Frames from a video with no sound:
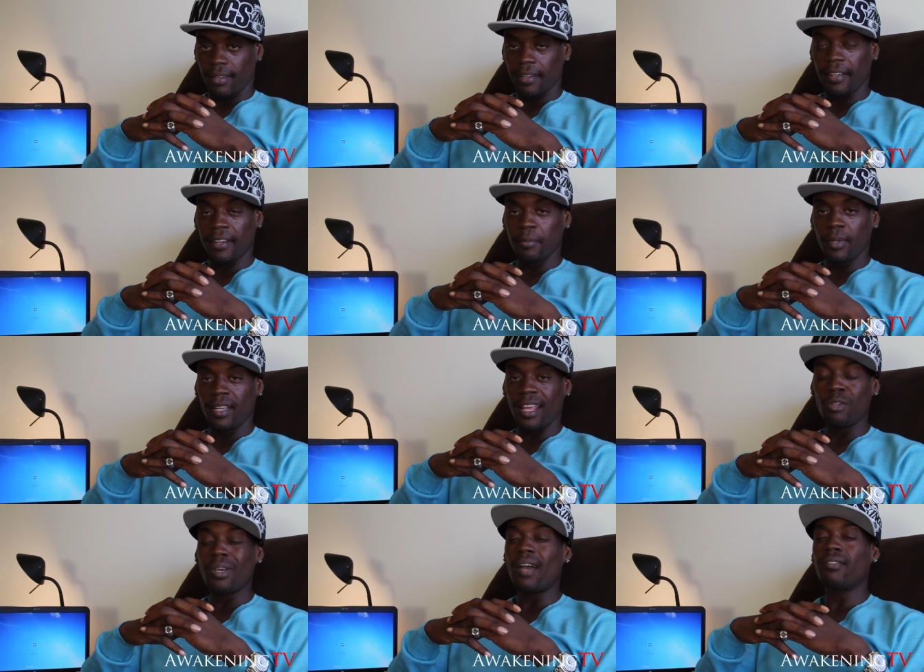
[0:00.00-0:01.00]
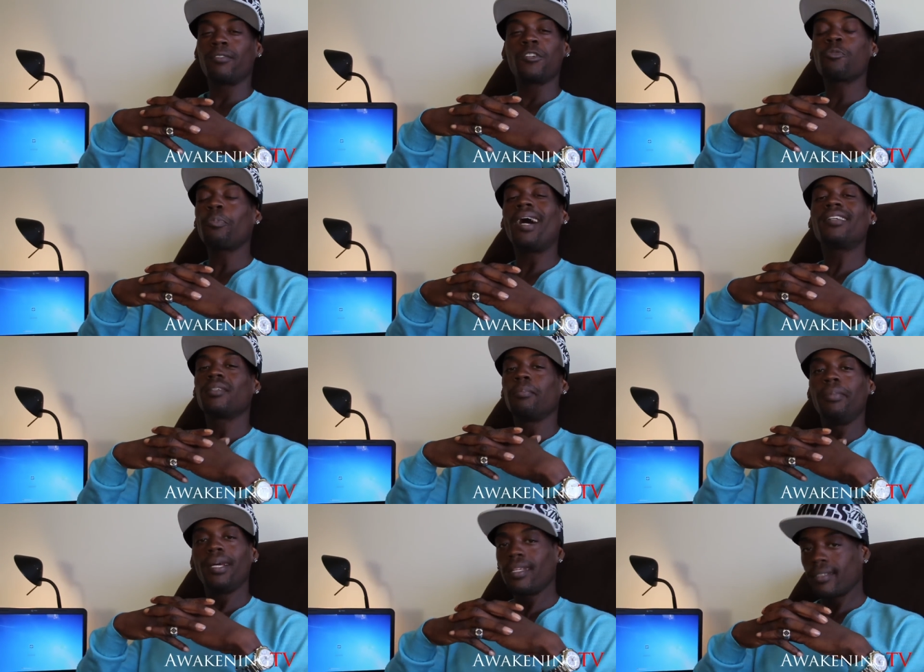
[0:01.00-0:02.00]
You know what I mean? And you have a
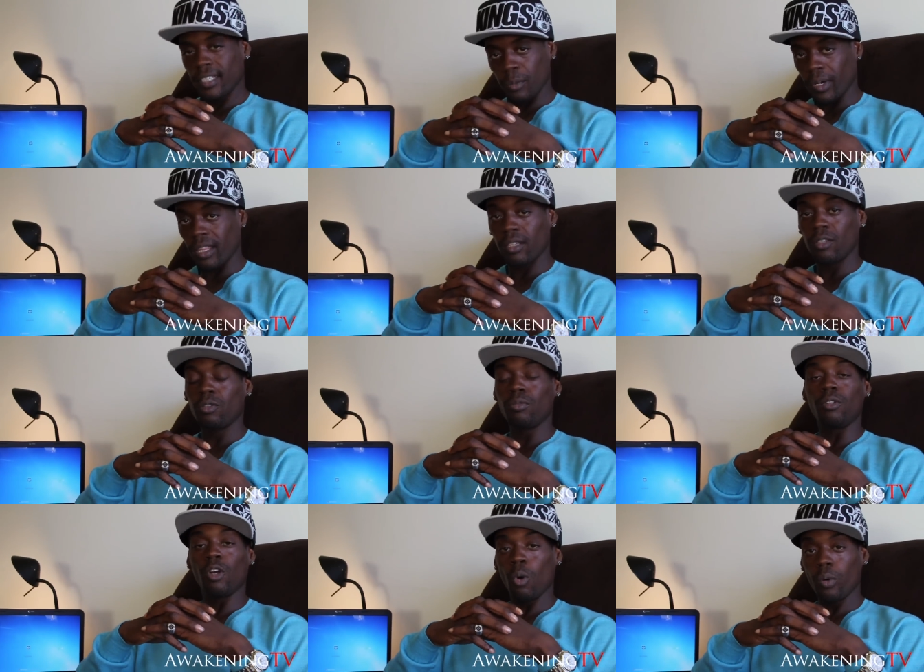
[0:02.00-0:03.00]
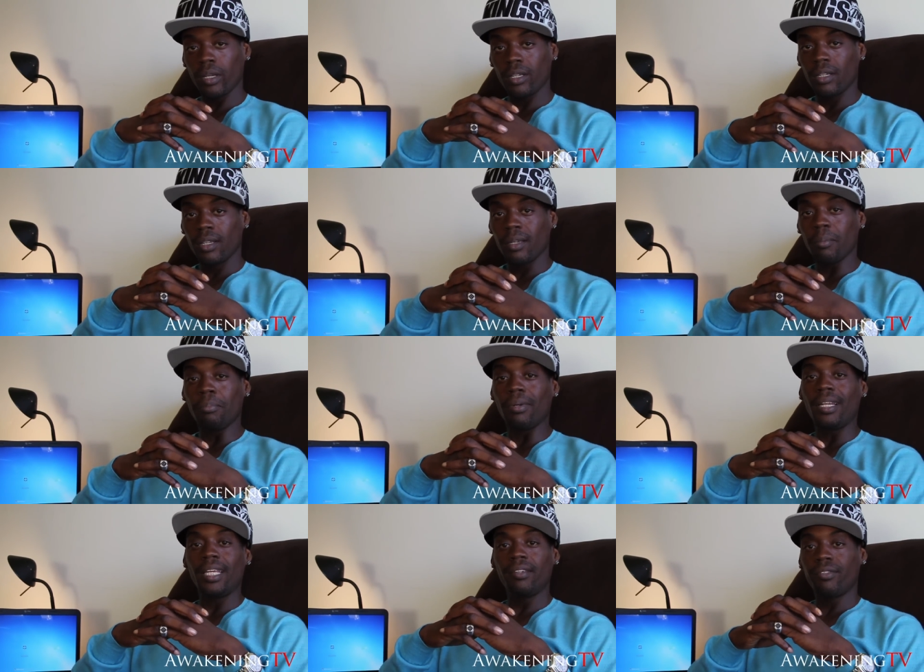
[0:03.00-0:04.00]
responsibility, whether you know it,
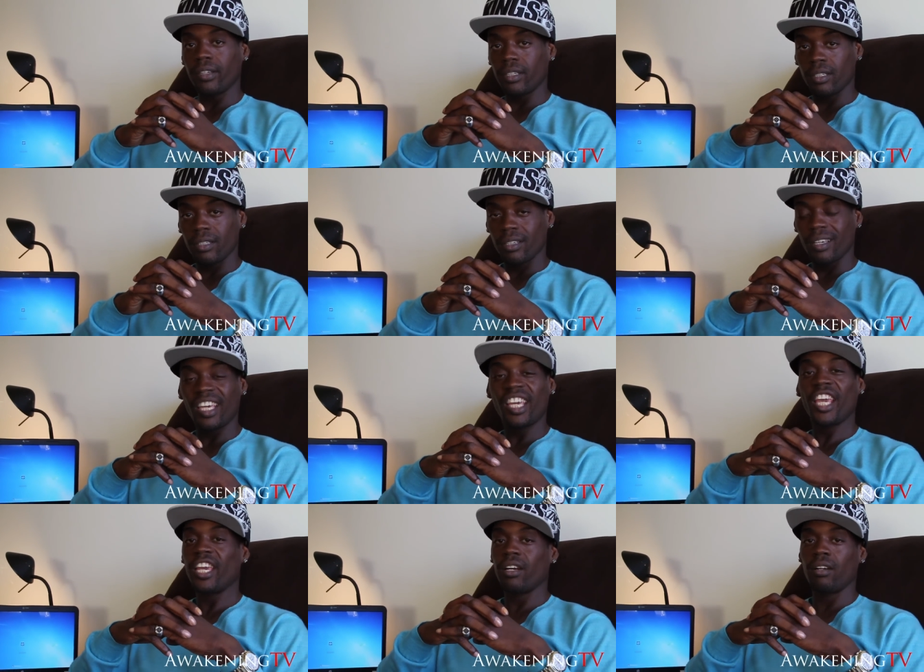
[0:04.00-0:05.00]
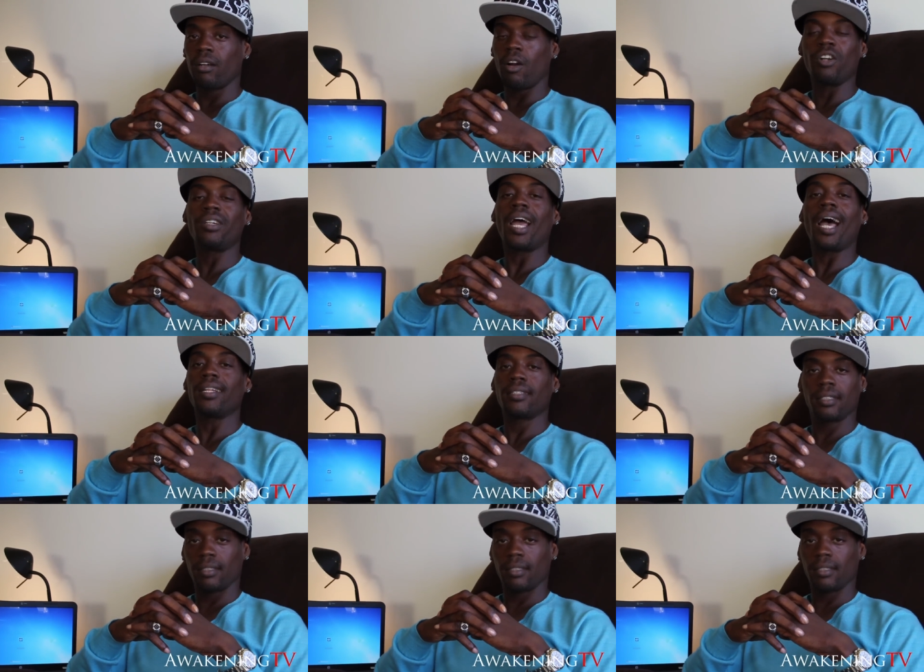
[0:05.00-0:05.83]
believe it, care or not.